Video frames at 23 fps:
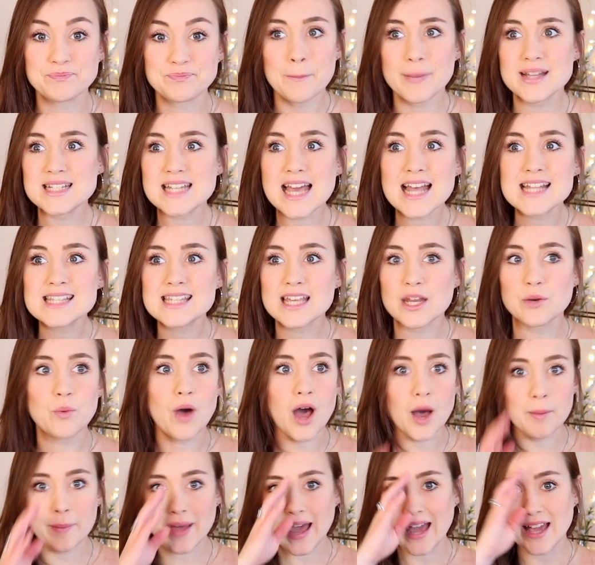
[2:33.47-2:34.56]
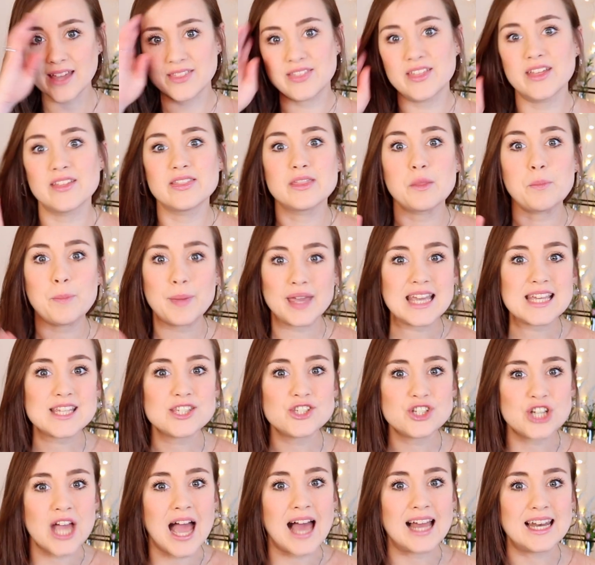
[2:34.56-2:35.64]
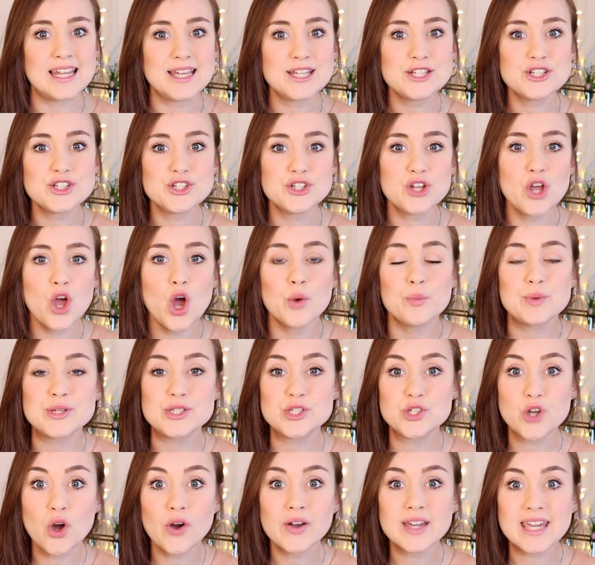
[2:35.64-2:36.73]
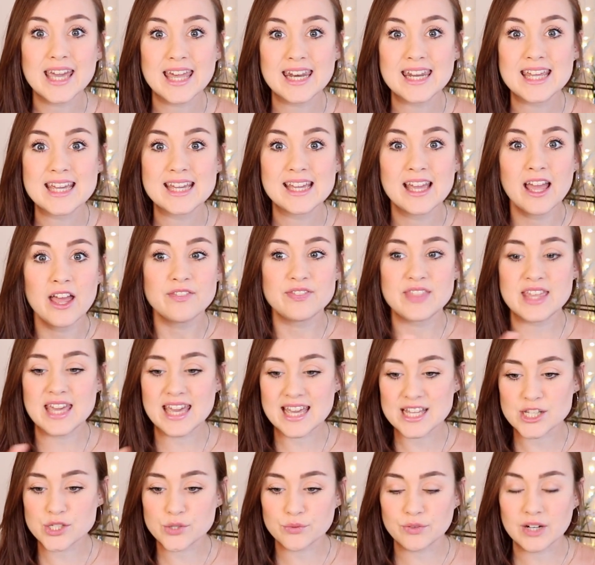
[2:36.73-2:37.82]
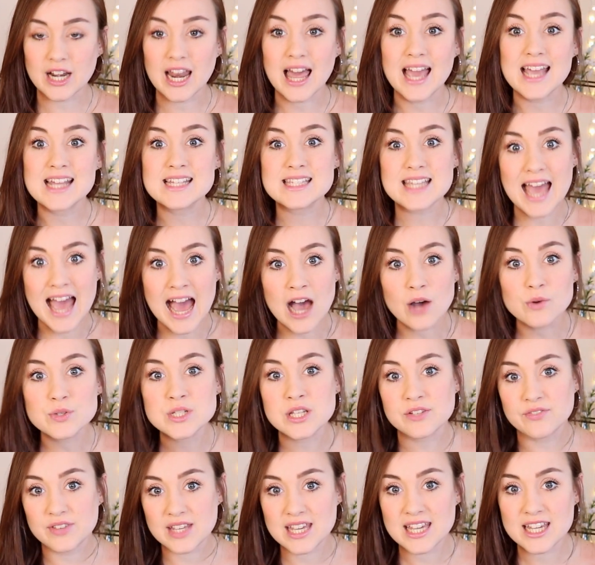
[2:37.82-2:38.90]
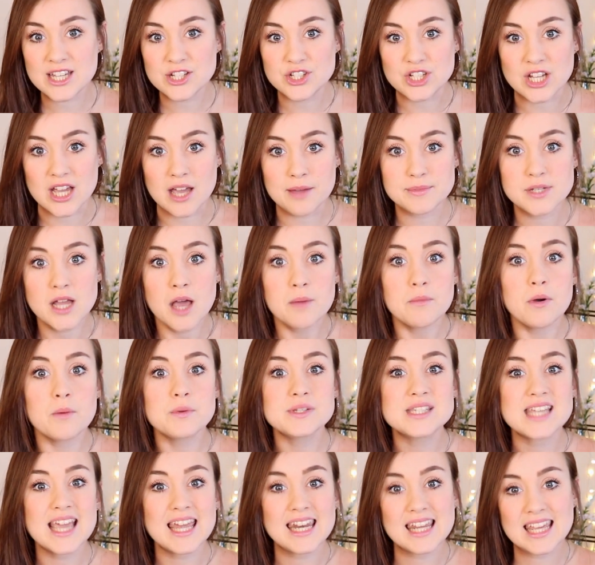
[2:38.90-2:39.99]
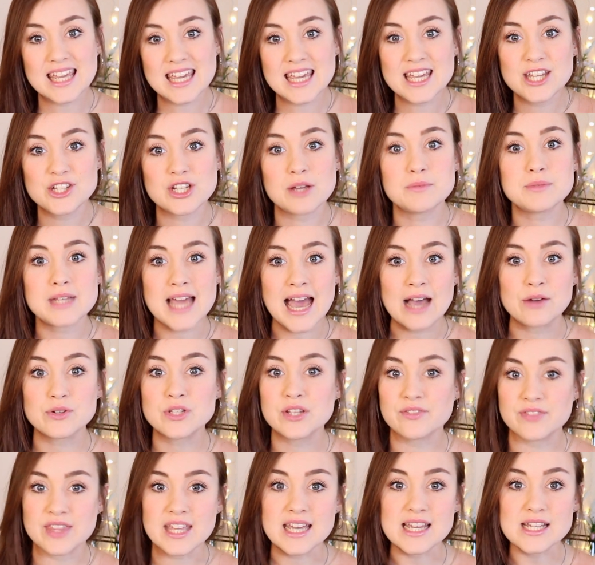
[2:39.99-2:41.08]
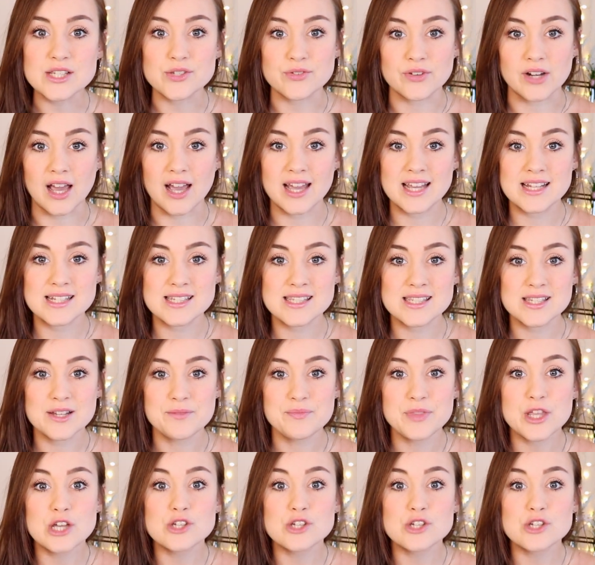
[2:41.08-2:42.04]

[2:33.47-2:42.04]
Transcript: My dad said a while back that the biggest challenge was not getting the Israelites out of Egypt, but was getting Egypt out of the Israelites.